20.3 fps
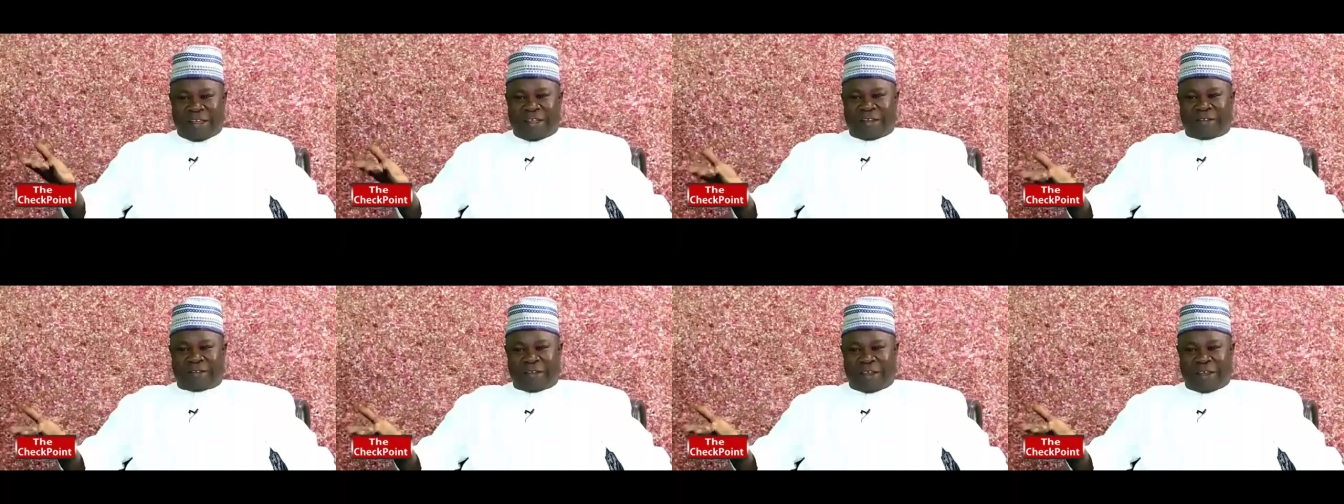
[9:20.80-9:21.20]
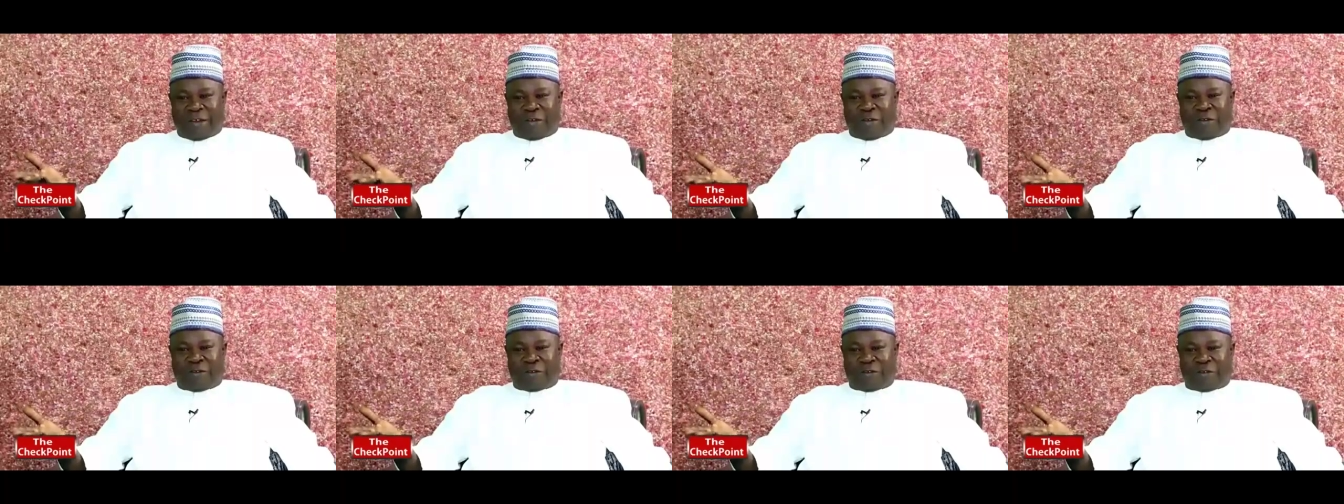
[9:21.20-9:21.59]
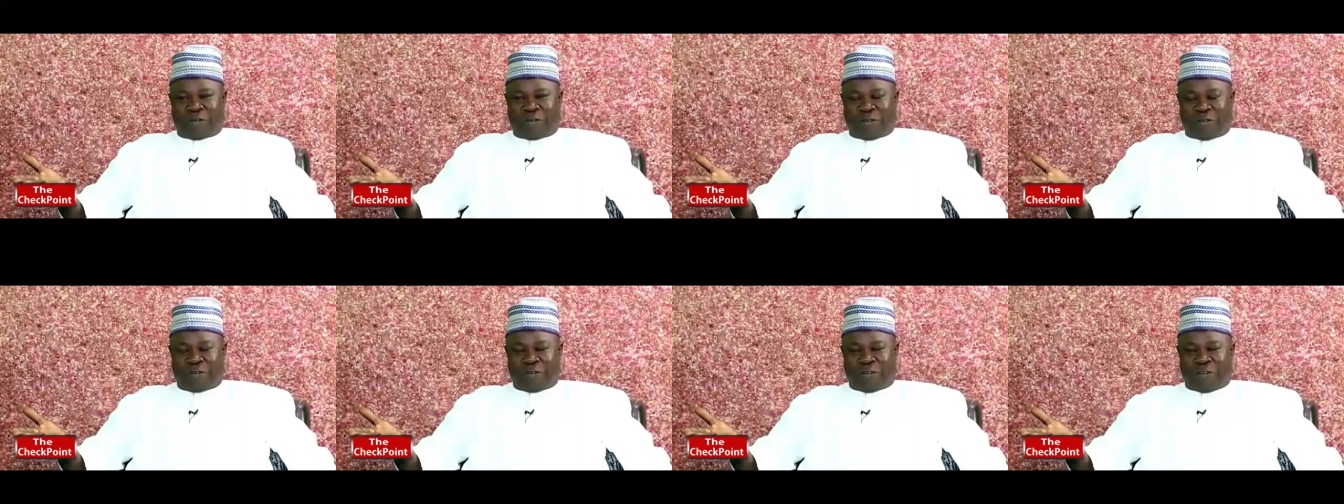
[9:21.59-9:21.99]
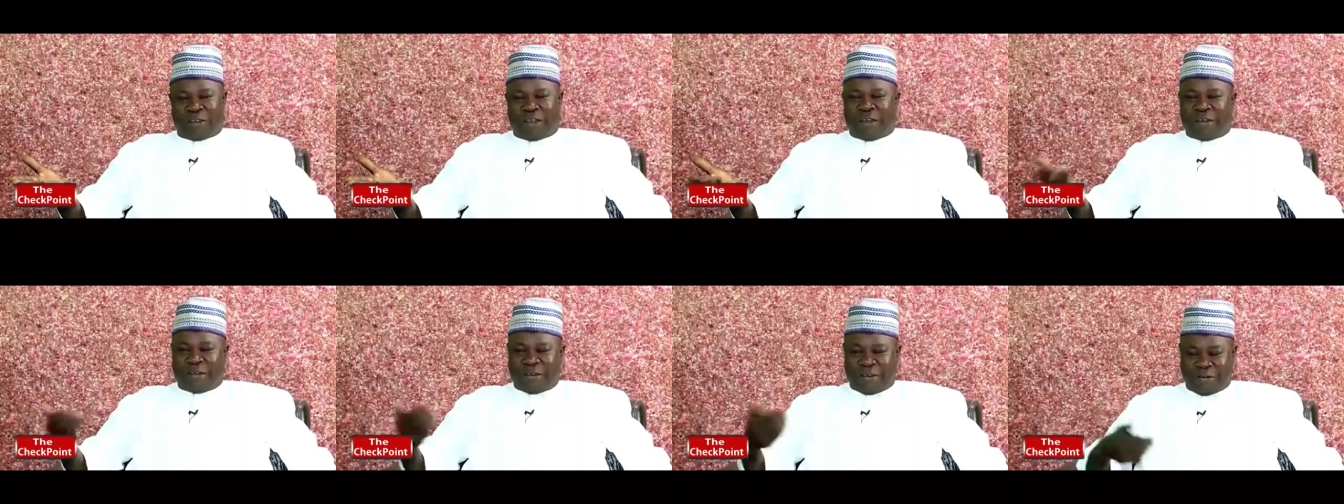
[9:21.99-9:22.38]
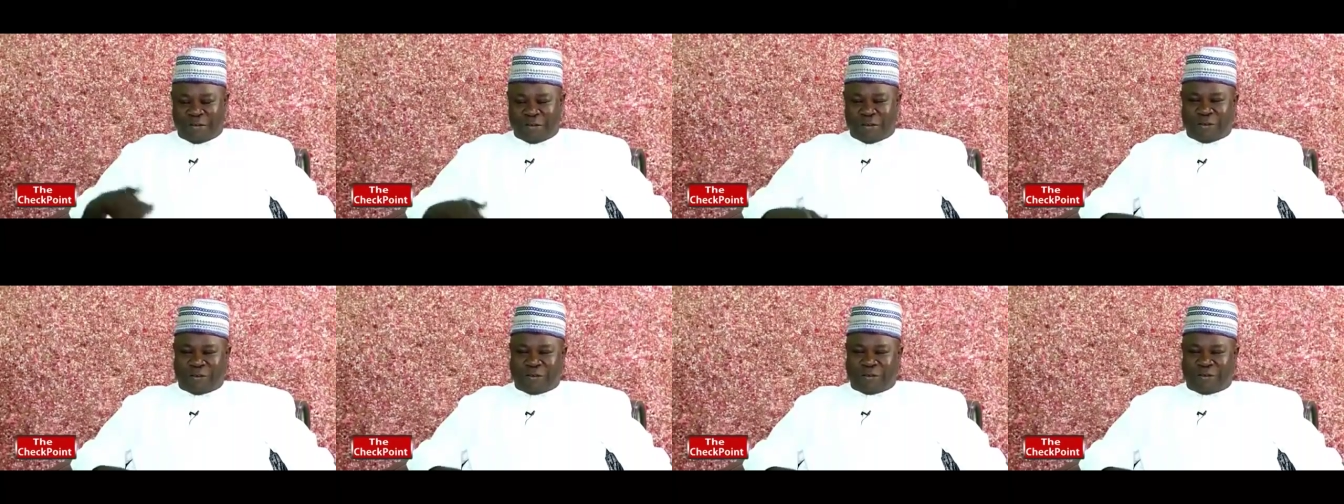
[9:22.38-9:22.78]
they sent us our
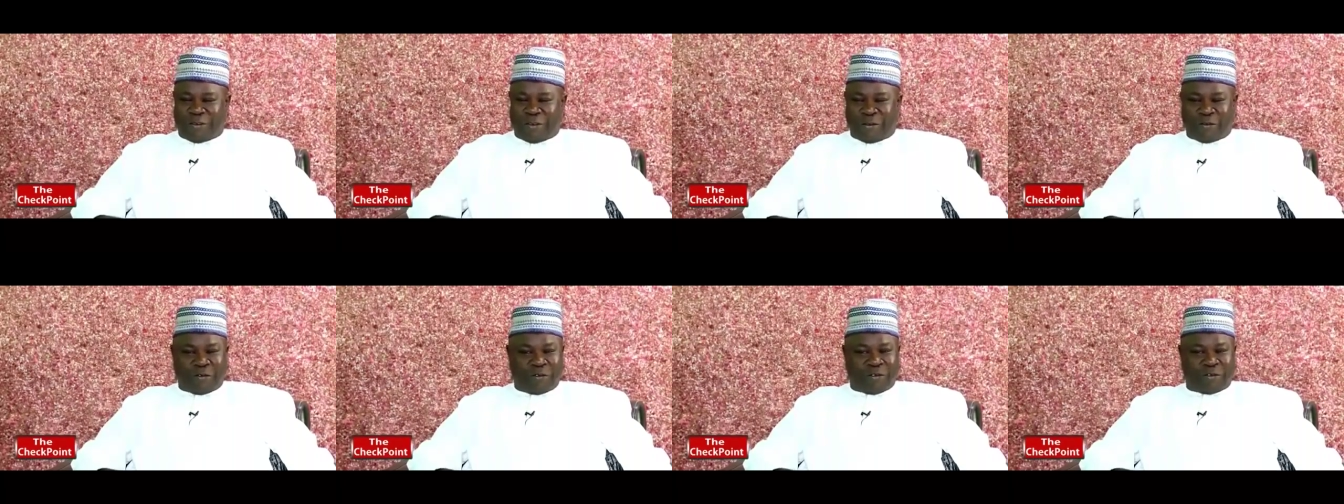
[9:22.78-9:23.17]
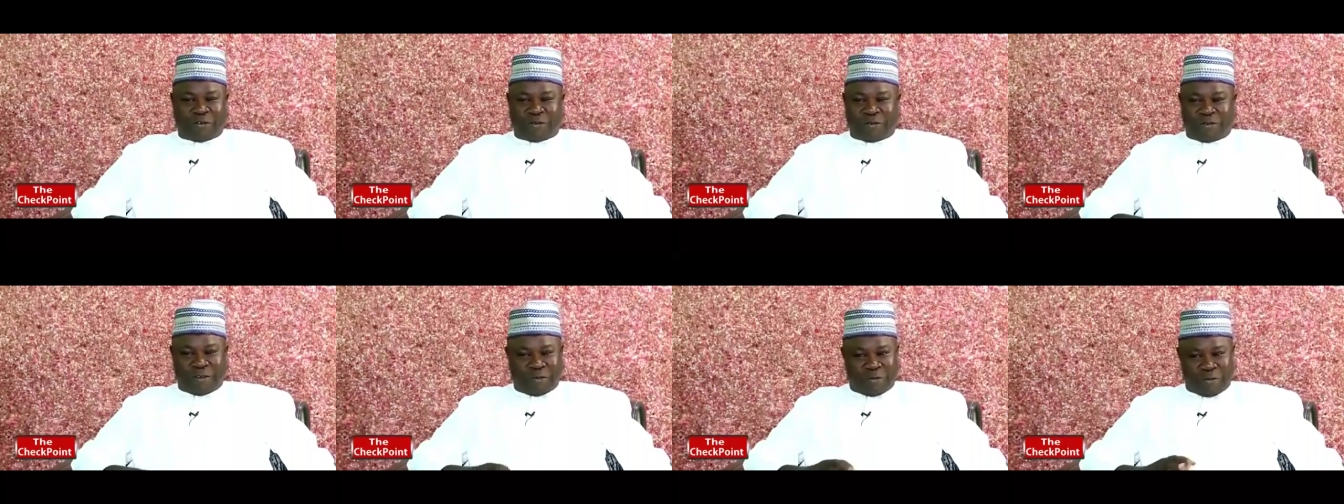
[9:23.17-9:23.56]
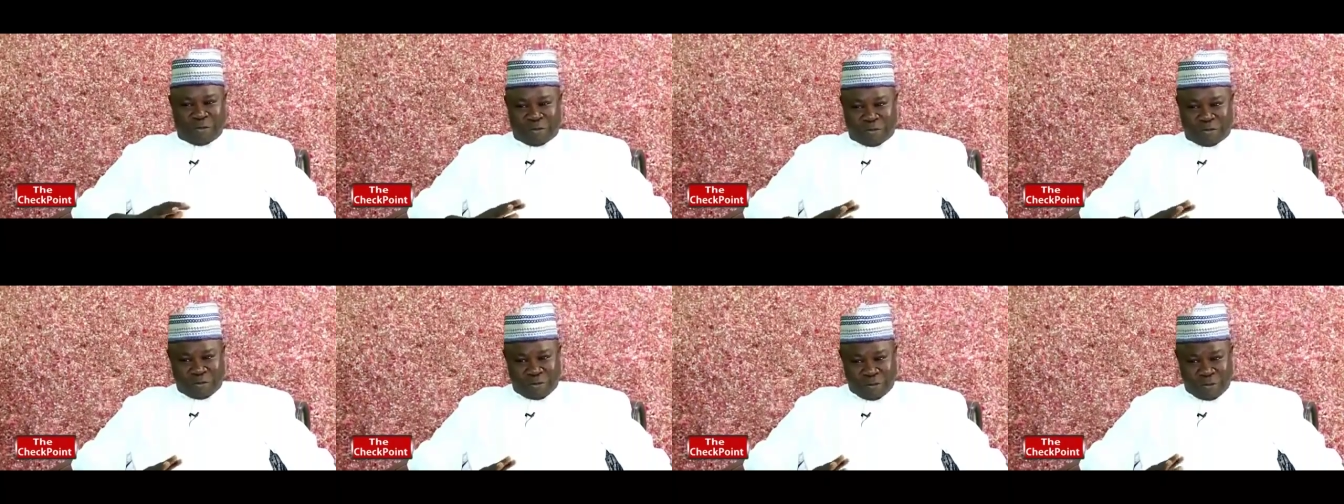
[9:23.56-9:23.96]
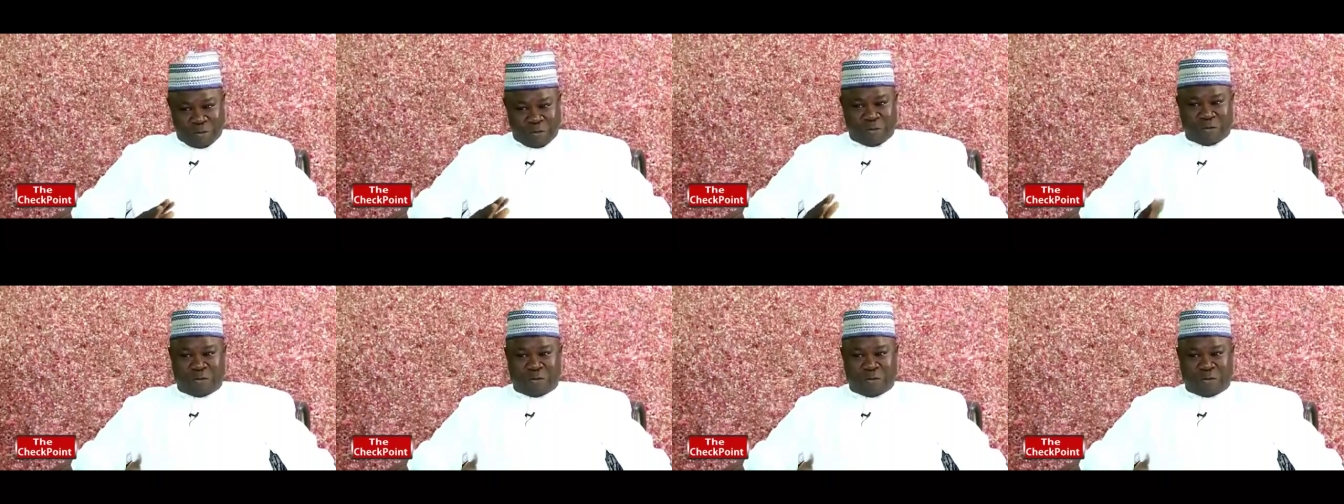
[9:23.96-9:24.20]
results. It was it was